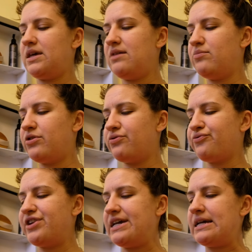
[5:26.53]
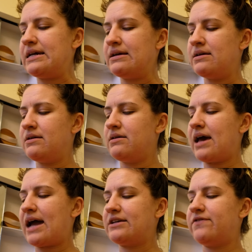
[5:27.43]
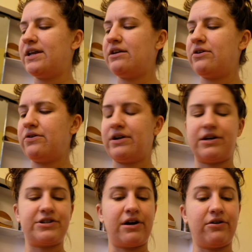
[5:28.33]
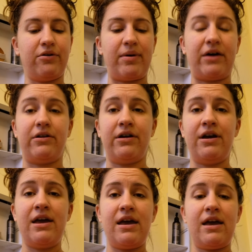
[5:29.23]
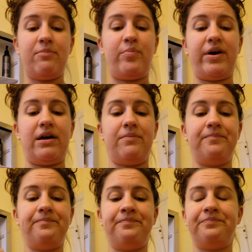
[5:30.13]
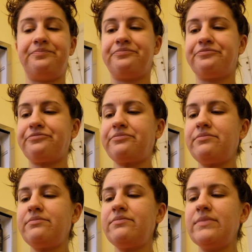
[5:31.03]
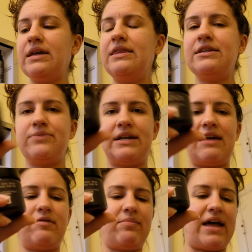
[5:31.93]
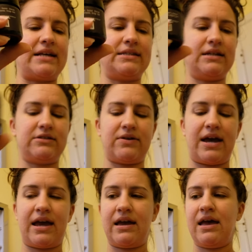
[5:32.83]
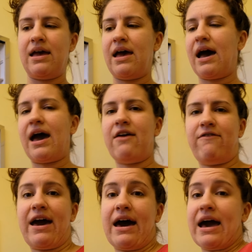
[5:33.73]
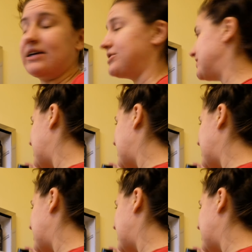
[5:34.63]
M three activated coconut charcoal powder, but this one came in plastic, so I I've actually